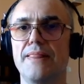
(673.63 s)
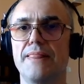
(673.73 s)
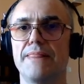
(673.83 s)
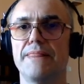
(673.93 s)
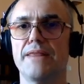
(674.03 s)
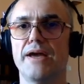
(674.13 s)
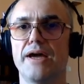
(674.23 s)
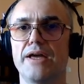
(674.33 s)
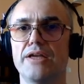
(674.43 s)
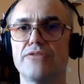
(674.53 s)

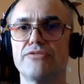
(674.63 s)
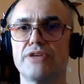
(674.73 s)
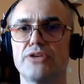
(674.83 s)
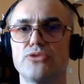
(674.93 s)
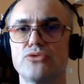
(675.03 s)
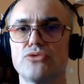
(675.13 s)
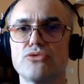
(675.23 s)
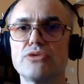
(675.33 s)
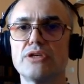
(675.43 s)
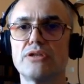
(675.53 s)
I invite you to
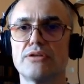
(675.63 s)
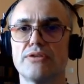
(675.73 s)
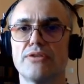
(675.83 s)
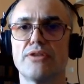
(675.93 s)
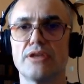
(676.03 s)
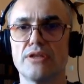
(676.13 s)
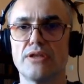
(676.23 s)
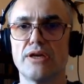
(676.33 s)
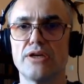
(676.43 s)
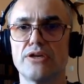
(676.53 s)
read the
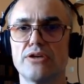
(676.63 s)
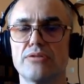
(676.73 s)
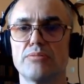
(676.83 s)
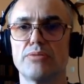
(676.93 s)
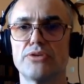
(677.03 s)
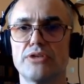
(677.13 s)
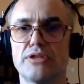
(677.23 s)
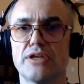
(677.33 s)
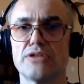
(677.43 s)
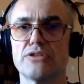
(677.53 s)
entire body
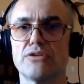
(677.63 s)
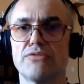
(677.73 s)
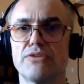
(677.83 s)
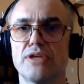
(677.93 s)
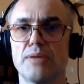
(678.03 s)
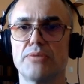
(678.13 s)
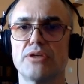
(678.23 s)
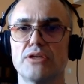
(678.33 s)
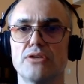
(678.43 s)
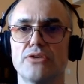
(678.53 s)
text of the
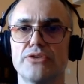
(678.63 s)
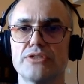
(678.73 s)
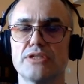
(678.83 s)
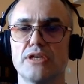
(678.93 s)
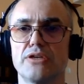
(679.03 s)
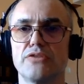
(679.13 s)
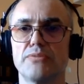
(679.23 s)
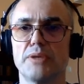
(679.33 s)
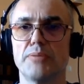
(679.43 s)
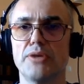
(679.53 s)
update on the site of
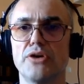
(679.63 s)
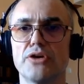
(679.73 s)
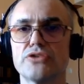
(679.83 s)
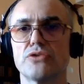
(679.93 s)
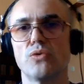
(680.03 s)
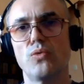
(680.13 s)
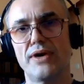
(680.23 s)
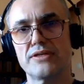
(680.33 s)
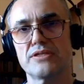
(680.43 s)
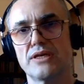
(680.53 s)
my blog. So
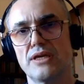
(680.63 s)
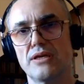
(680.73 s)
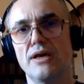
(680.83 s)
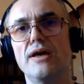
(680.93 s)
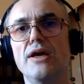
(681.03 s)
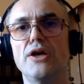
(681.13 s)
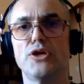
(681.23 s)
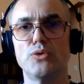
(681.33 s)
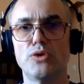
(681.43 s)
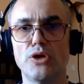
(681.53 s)
once again,
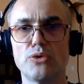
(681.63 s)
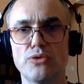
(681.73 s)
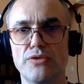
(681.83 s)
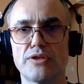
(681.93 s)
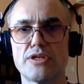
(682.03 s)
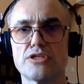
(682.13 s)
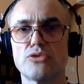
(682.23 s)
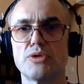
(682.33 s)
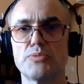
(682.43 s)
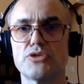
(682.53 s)
you go to the
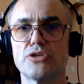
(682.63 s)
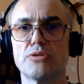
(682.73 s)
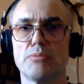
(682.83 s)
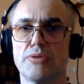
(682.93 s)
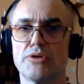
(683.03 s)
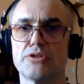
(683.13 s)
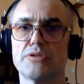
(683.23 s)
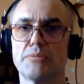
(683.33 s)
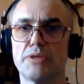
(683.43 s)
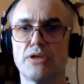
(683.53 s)
description
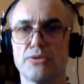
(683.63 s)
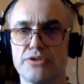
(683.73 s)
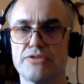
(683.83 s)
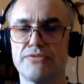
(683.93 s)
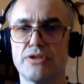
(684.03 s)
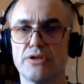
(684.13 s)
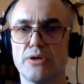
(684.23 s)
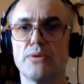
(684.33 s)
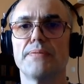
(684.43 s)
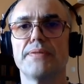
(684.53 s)
box below this video.